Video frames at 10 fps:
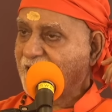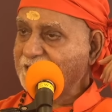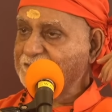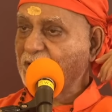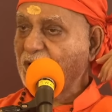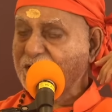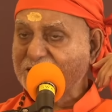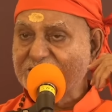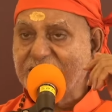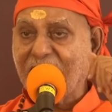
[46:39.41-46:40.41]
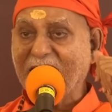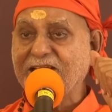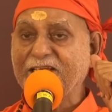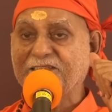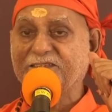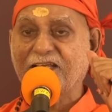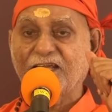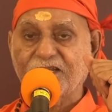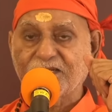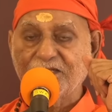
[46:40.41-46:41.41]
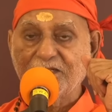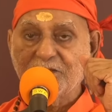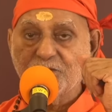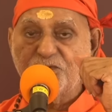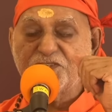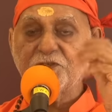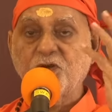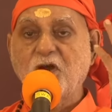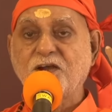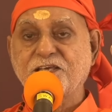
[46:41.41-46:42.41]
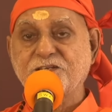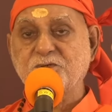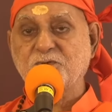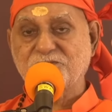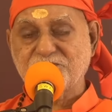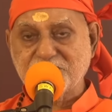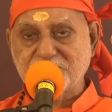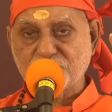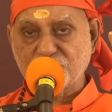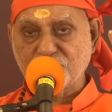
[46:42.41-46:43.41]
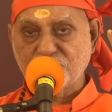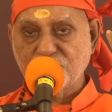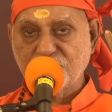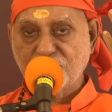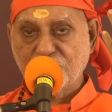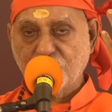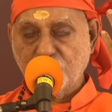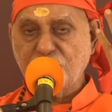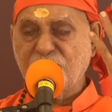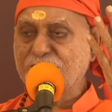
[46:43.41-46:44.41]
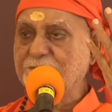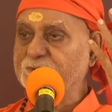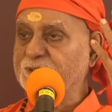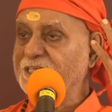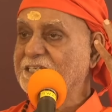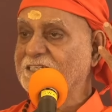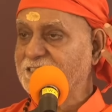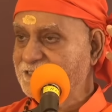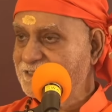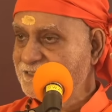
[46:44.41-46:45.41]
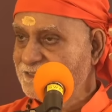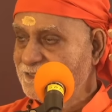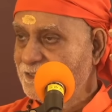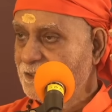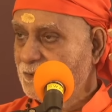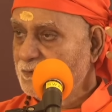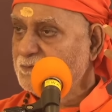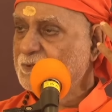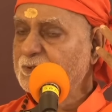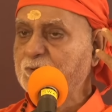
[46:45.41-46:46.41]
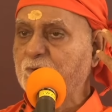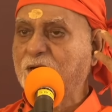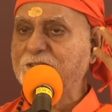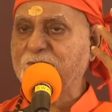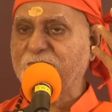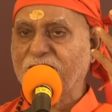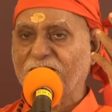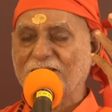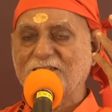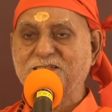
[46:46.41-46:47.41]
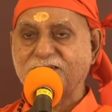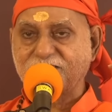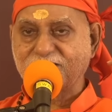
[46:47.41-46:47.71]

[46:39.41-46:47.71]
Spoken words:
As long as the I is there, which God are you referring to? Whom are you seeking? Whom do you want to be connected?